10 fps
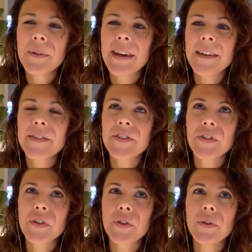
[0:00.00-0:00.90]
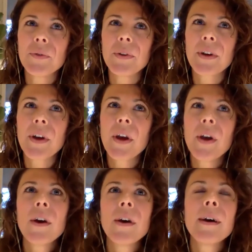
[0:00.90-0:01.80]
is to
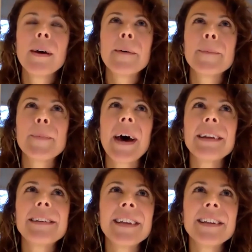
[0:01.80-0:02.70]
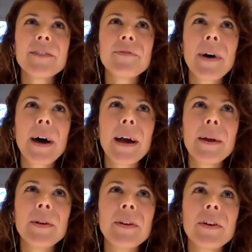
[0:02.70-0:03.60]

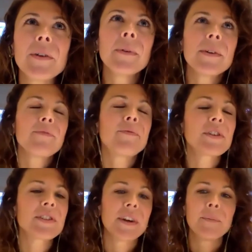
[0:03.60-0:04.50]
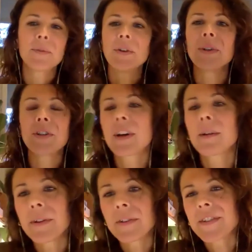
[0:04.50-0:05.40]
identify, for example, we talk
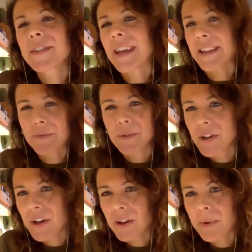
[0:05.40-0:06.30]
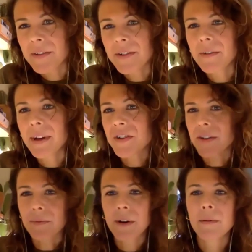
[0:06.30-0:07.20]
about success, or we're talking about
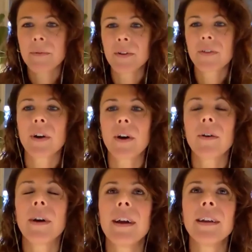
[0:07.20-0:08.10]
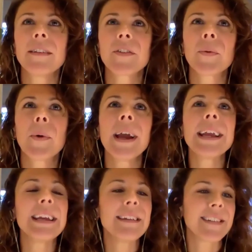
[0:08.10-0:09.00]
direction, where we want to go. And it's quite
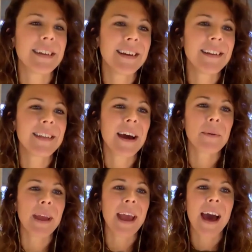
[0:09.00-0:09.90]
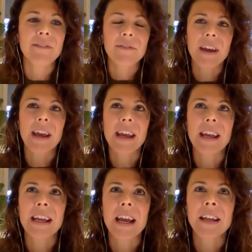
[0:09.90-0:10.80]
easy that we have
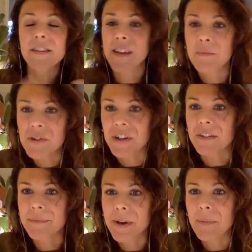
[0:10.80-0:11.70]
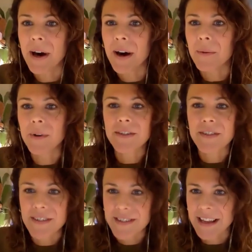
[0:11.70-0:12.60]
an assumption about what
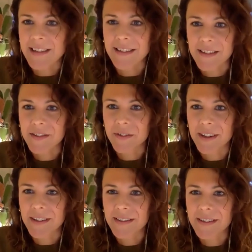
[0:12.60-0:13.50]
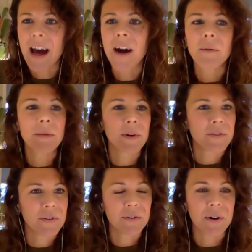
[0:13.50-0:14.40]
success is to us, how we want
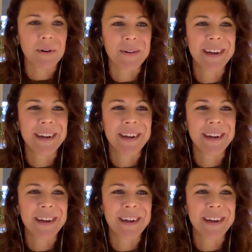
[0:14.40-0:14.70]
to grow.